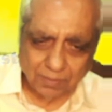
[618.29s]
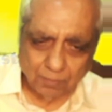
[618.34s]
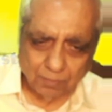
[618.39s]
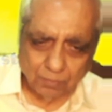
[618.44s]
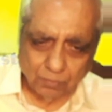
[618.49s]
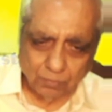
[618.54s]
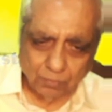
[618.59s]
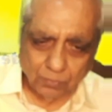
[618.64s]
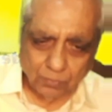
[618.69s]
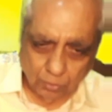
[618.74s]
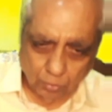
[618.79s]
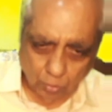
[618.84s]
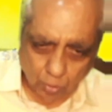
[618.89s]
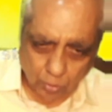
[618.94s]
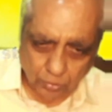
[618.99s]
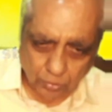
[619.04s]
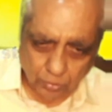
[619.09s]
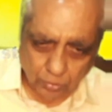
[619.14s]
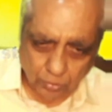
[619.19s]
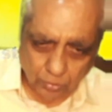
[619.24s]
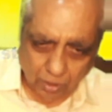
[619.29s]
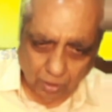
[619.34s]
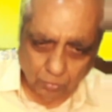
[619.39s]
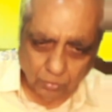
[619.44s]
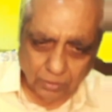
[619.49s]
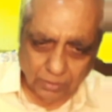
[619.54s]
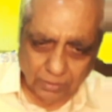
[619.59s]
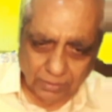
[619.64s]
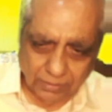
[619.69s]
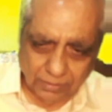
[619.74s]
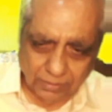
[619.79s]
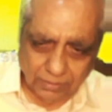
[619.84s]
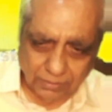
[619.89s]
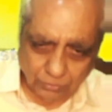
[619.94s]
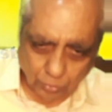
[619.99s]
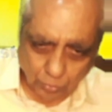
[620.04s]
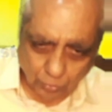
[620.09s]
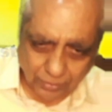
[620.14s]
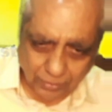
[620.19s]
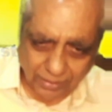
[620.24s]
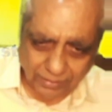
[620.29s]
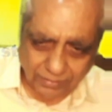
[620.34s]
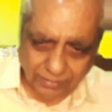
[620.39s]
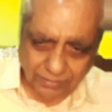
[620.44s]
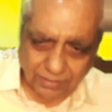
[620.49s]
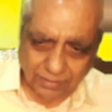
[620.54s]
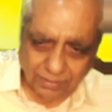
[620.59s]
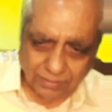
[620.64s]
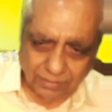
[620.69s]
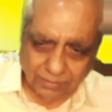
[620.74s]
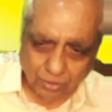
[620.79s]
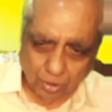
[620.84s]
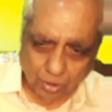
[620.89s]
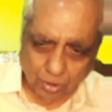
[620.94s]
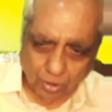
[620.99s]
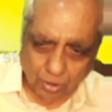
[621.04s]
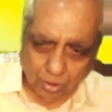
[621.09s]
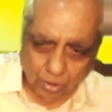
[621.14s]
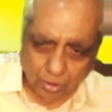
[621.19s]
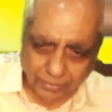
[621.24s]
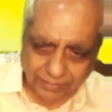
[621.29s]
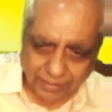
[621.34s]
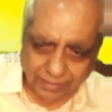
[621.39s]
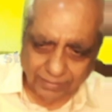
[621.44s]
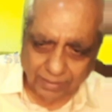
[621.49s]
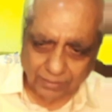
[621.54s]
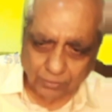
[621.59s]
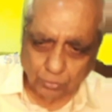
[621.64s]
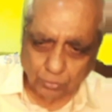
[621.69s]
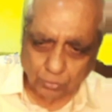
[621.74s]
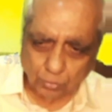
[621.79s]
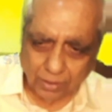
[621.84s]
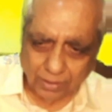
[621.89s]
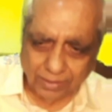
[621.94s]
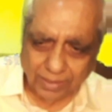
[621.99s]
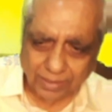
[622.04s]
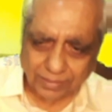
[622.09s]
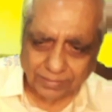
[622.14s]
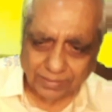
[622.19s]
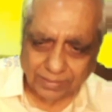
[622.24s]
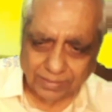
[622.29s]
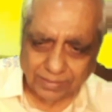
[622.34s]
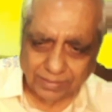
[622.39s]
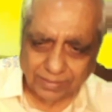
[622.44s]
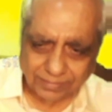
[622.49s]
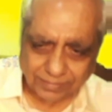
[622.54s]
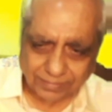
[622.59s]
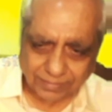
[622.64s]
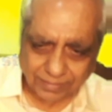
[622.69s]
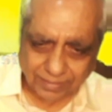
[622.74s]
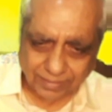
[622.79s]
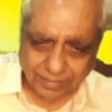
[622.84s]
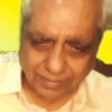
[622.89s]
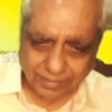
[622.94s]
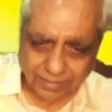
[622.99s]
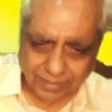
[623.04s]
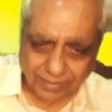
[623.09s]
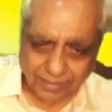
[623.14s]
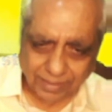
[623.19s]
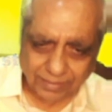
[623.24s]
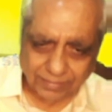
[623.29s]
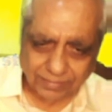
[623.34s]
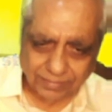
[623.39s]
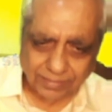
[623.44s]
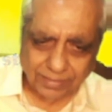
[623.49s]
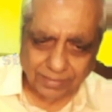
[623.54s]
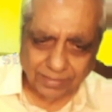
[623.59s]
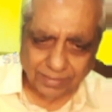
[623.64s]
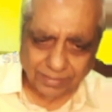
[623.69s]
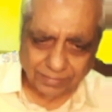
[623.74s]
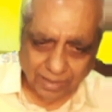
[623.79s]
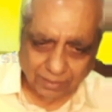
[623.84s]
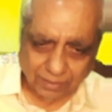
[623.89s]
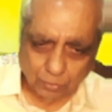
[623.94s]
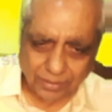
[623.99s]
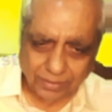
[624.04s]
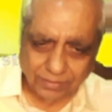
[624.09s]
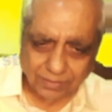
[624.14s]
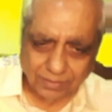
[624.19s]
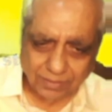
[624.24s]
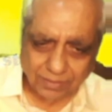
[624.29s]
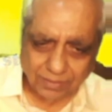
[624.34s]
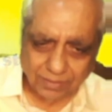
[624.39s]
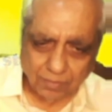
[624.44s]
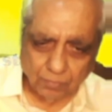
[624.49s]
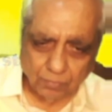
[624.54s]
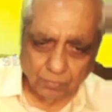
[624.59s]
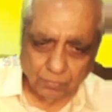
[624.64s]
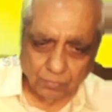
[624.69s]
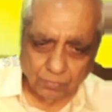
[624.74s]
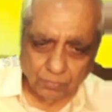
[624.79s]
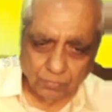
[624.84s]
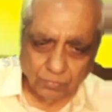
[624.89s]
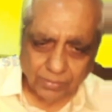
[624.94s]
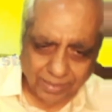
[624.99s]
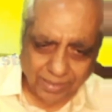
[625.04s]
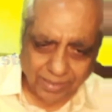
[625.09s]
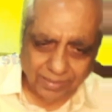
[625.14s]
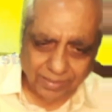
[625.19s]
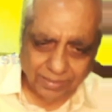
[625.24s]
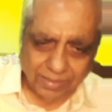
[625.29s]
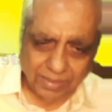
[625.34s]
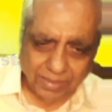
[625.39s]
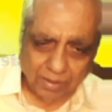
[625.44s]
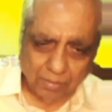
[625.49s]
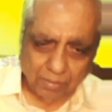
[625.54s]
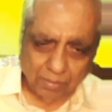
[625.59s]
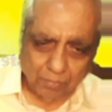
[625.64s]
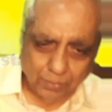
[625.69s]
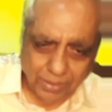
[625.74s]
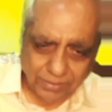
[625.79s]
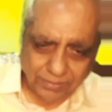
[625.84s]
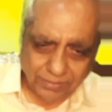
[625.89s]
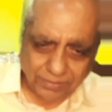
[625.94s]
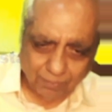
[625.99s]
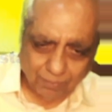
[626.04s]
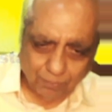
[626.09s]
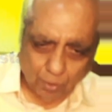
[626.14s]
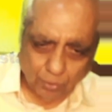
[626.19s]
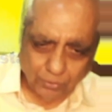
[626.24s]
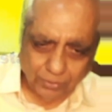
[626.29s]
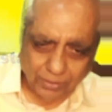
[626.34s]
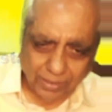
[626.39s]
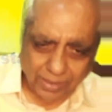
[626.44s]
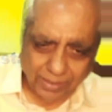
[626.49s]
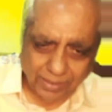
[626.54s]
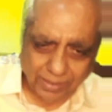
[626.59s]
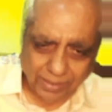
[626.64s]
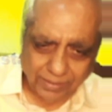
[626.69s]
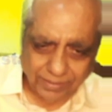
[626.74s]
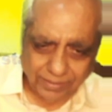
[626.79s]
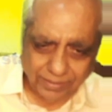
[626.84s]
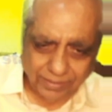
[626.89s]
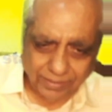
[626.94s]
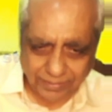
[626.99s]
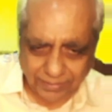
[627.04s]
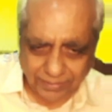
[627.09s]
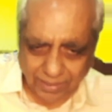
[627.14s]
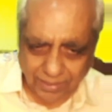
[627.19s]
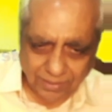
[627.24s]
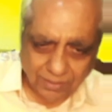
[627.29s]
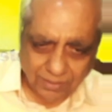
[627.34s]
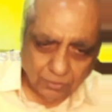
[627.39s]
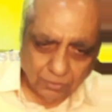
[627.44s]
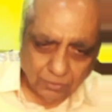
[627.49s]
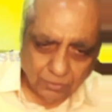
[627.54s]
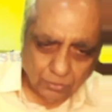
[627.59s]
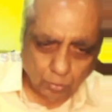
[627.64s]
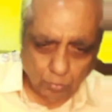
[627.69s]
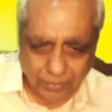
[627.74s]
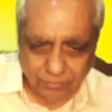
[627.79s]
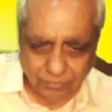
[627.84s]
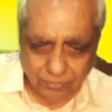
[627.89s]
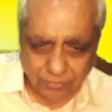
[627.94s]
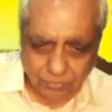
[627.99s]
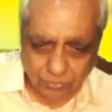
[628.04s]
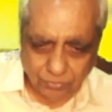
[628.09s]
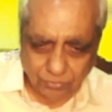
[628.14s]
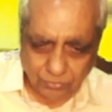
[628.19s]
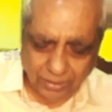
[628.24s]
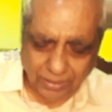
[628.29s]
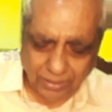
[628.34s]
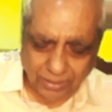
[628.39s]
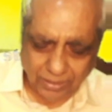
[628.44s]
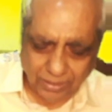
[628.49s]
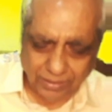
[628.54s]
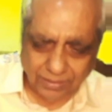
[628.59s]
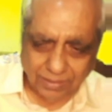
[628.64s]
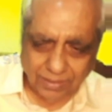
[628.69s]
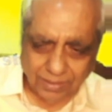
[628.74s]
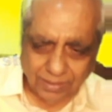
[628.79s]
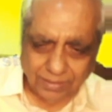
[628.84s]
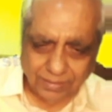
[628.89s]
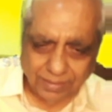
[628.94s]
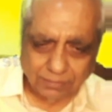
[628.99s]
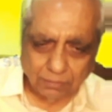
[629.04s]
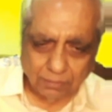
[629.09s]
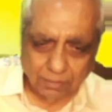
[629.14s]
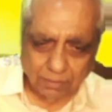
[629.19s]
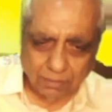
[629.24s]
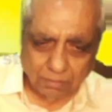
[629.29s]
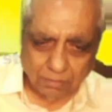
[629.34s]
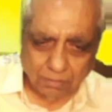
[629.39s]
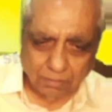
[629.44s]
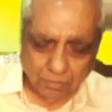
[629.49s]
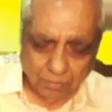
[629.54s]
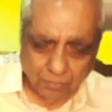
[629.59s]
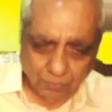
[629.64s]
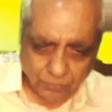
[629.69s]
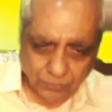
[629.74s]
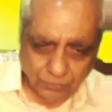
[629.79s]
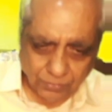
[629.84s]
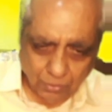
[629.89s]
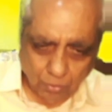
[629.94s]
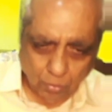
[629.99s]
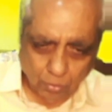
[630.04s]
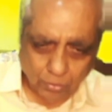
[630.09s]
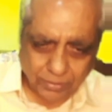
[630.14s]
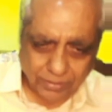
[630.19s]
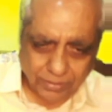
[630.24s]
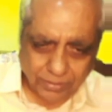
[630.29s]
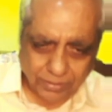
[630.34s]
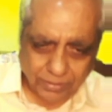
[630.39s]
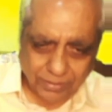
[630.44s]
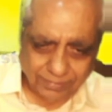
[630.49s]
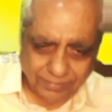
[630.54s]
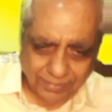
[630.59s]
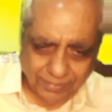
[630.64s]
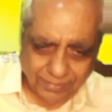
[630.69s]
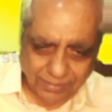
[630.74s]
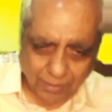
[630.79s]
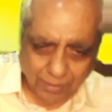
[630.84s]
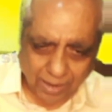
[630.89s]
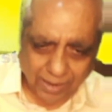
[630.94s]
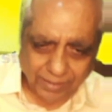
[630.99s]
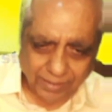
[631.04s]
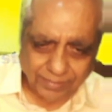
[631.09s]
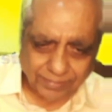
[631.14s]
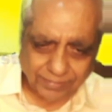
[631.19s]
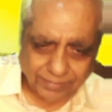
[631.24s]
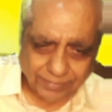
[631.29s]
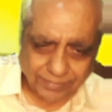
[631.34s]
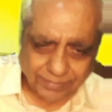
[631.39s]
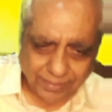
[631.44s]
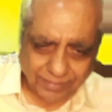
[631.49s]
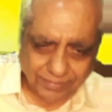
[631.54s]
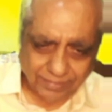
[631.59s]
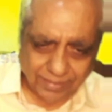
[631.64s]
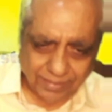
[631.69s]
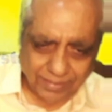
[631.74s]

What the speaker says: Note down so that the data that you collect is correct, is accurate. Then based upon that data, you may think that okay, these are the things.